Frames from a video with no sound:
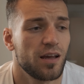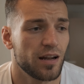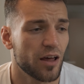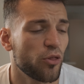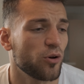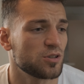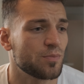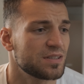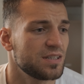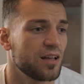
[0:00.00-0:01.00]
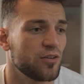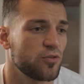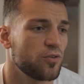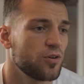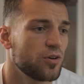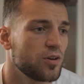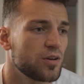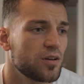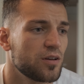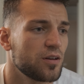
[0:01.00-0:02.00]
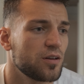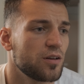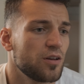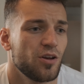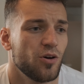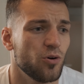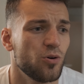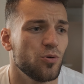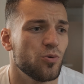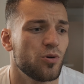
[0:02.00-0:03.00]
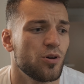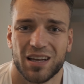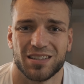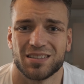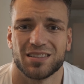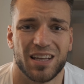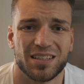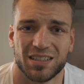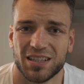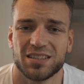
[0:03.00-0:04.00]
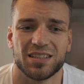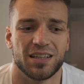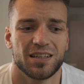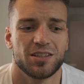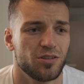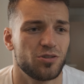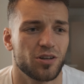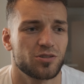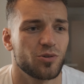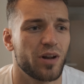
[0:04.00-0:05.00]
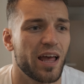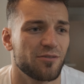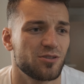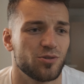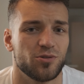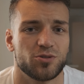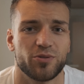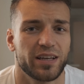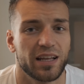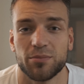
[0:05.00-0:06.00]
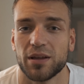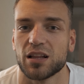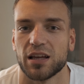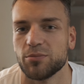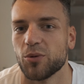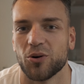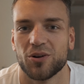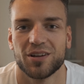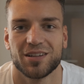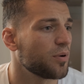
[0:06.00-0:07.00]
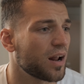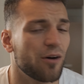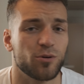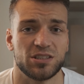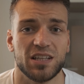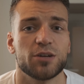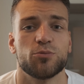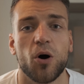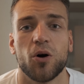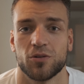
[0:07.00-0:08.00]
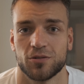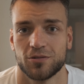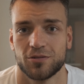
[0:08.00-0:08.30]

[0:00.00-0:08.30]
And I thought to myself, oh, that's easy. You just don't have to drink any milk anymore. But I was dead wrong.